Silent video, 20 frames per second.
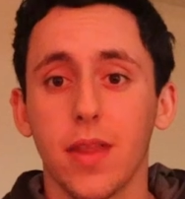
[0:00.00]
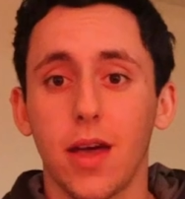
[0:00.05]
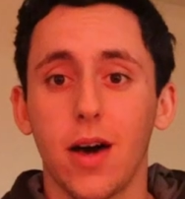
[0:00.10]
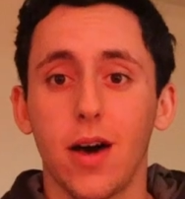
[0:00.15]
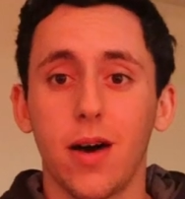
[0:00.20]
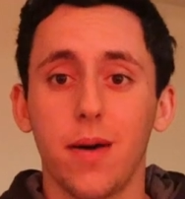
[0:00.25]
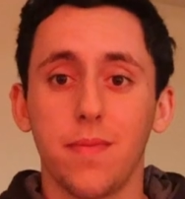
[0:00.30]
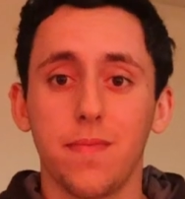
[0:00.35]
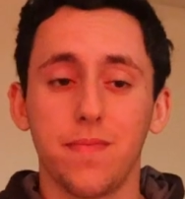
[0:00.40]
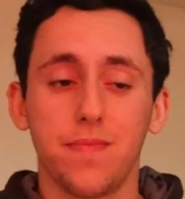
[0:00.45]

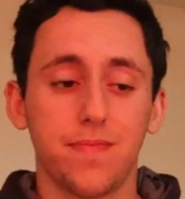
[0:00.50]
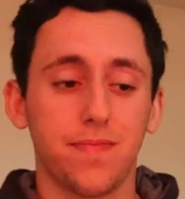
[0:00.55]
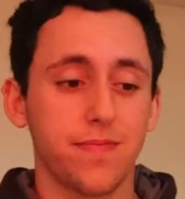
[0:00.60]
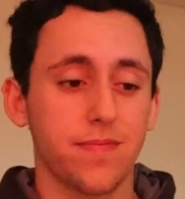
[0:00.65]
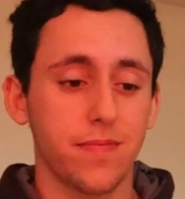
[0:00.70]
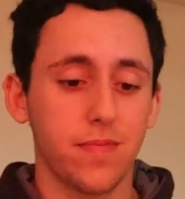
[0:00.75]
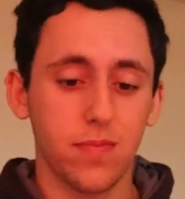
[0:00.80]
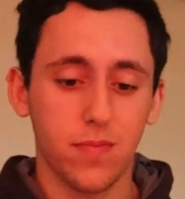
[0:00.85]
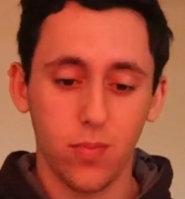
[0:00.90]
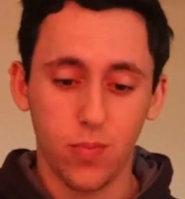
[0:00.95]

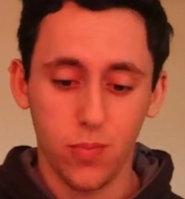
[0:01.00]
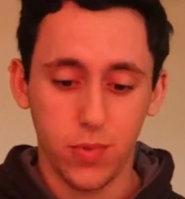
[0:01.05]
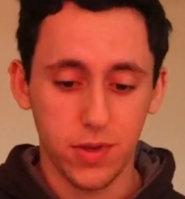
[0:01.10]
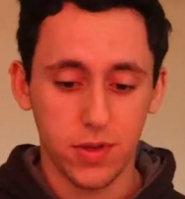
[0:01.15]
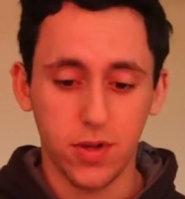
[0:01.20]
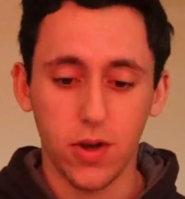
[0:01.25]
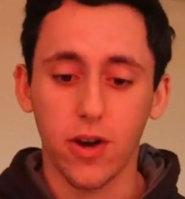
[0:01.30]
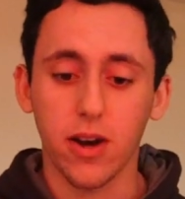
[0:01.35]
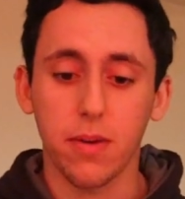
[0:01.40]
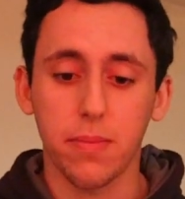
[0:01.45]

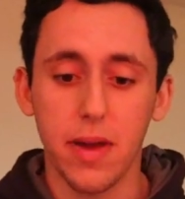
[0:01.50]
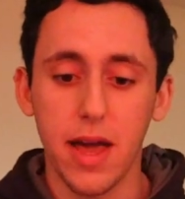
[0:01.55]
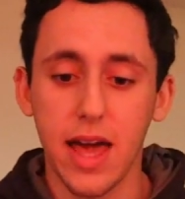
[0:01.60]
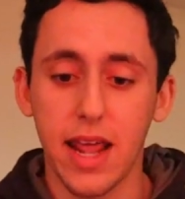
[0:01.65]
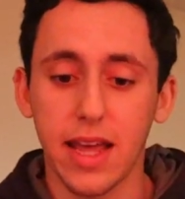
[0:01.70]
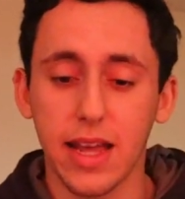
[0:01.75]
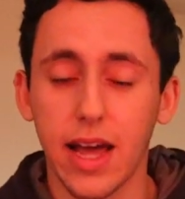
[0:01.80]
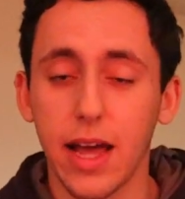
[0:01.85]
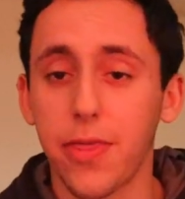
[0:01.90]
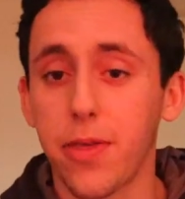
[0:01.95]
with target
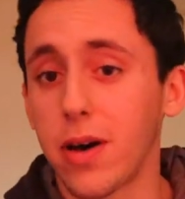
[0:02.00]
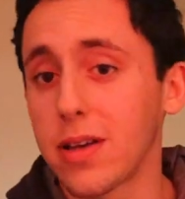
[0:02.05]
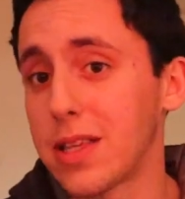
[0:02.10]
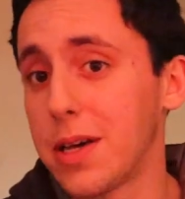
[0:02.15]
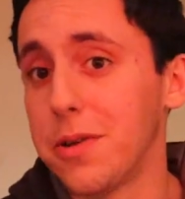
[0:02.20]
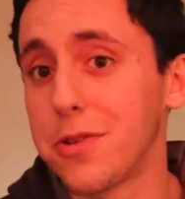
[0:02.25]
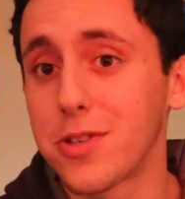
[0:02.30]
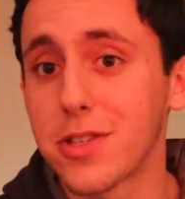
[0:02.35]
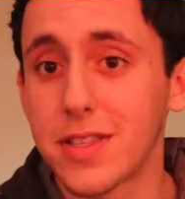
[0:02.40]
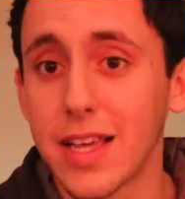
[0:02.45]
panic. I thought
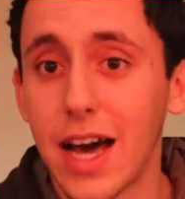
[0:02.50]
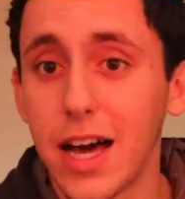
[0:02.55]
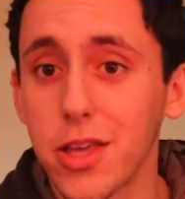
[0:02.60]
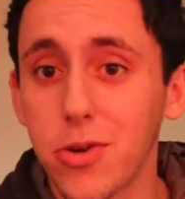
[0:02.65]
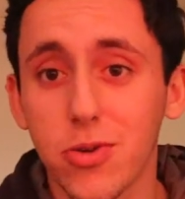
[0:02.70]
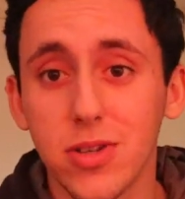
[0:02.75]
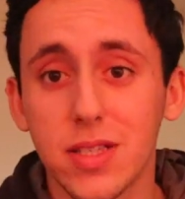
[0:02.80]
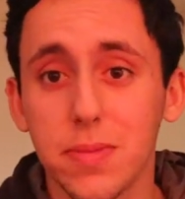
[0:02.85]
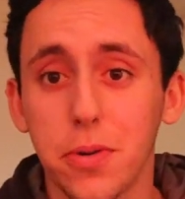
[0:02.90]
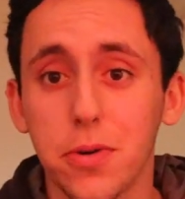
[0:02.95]
that was just how
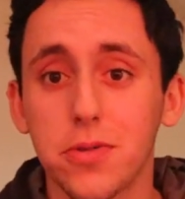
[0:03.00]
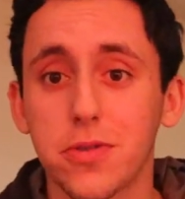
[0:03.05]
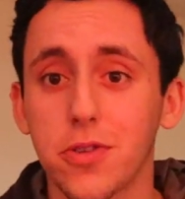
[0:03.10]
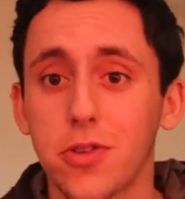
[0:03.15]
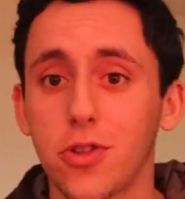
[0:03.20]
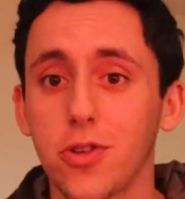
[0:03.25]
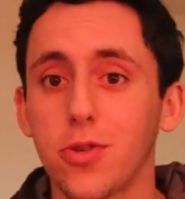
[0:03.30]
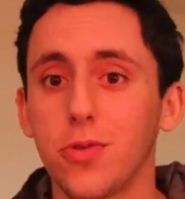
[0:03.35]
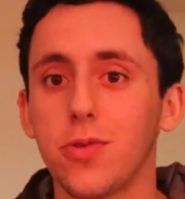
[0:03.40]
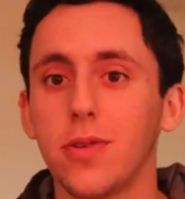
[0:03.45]
you were supposed to
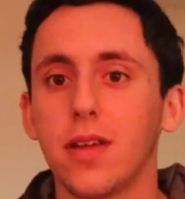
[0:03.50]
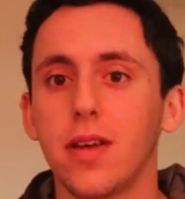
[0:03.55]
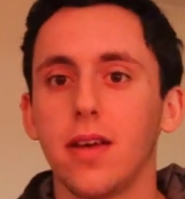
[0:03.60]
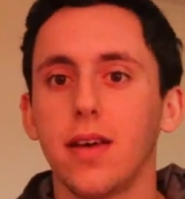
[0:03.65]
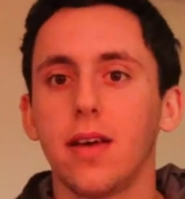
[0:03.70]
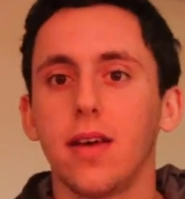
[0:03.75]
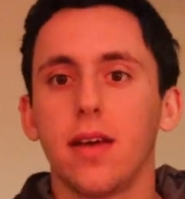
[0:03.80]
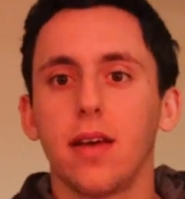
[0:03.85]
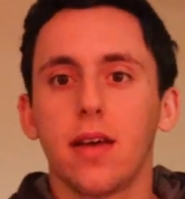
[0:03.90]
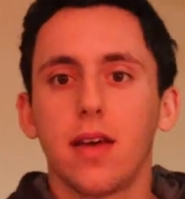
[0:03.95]
shoot,
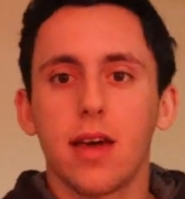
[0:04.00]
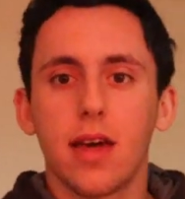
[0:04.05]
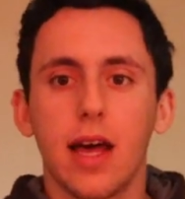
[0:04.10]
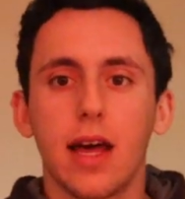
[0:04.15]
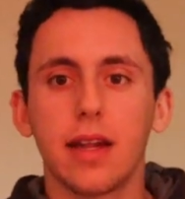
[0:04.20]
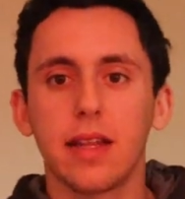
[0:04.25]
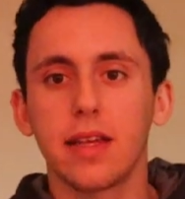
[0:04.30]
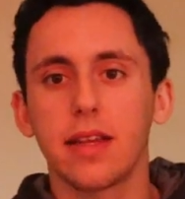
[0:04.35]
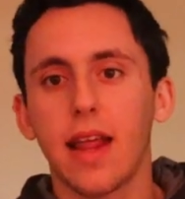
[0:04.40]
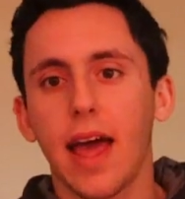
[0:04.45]
and
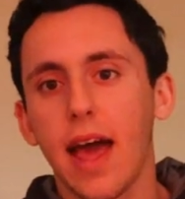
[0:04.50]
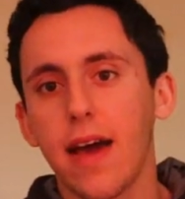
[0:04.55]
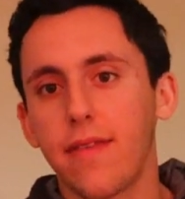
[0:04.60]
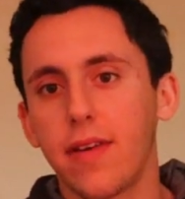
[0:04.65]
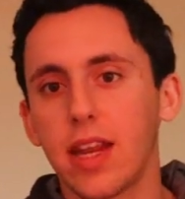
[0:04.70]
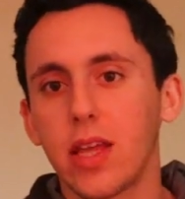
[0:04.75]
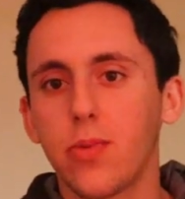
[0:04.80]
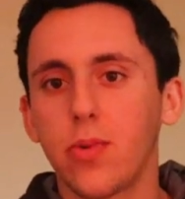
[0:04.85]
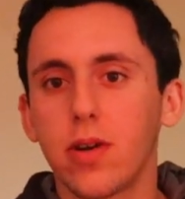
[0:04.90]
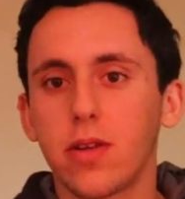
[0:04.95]
I didn't have
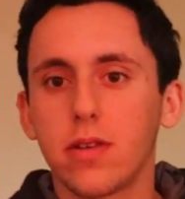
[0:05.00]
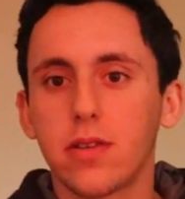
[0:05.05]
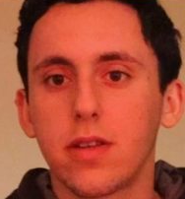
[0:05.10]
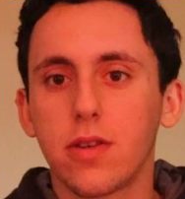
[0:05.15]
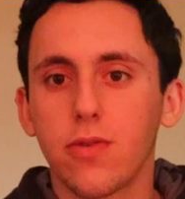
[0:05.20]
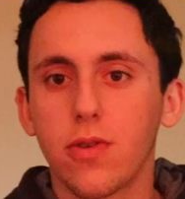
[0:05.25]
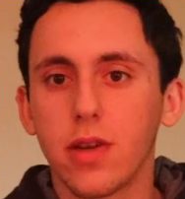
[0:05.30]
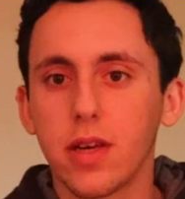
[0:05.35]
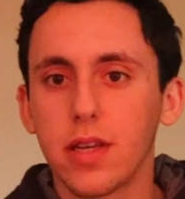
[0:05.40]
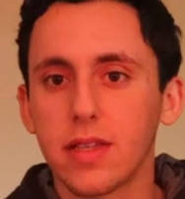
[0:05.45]
anyone
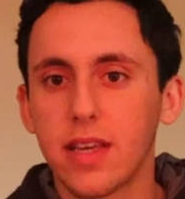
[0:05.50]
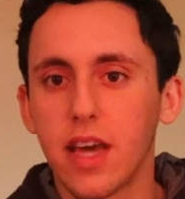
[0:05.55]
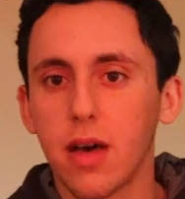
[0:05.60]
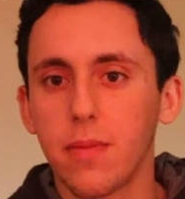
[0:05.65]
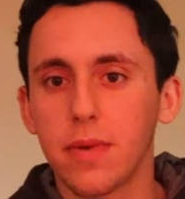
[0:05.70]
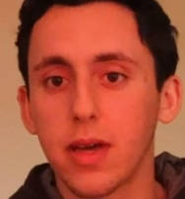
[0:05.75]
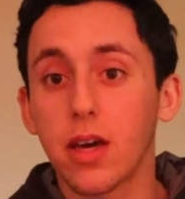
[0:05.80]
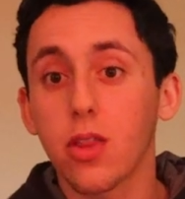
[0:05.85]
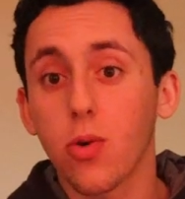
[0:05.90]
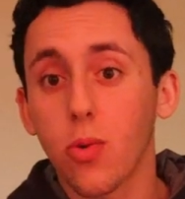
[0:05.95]
to really
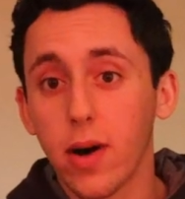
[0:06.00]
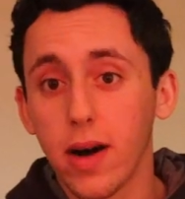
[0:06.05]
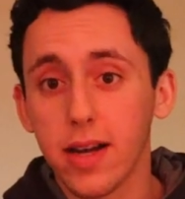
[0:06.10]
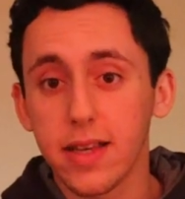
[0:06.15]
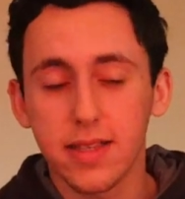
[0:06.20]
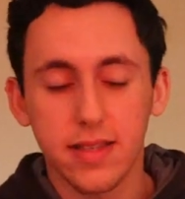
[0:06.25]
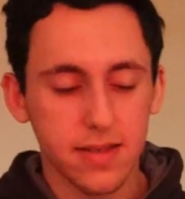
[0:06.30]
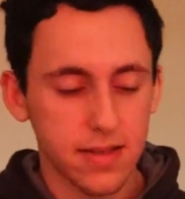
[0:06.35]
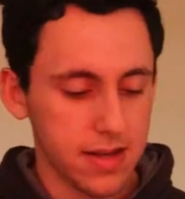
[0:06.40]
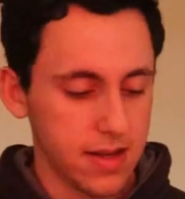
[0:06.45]
tell me
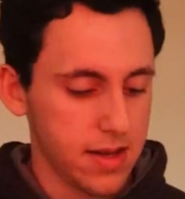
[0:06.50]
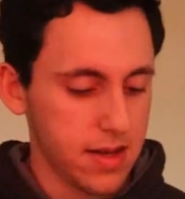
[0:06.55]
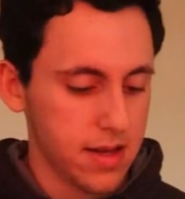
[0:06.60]
otherwise.